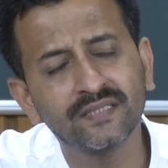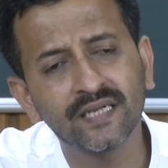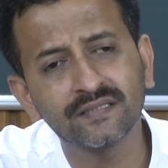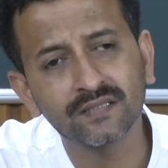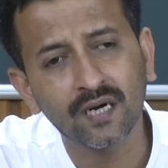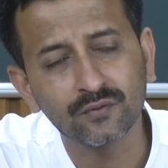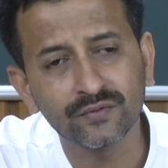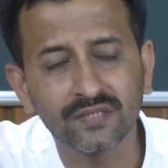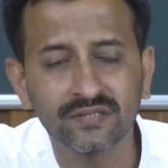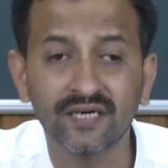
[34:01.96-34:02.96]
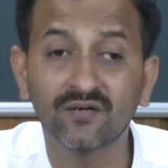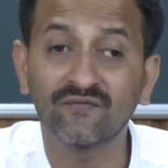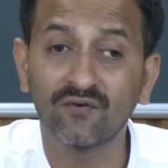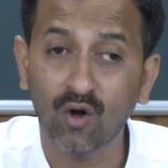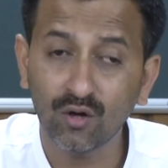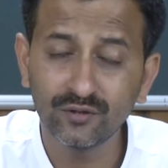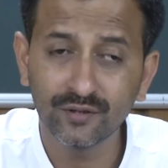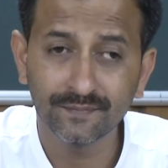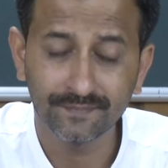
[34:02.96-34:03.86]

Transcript: can start with a set of laws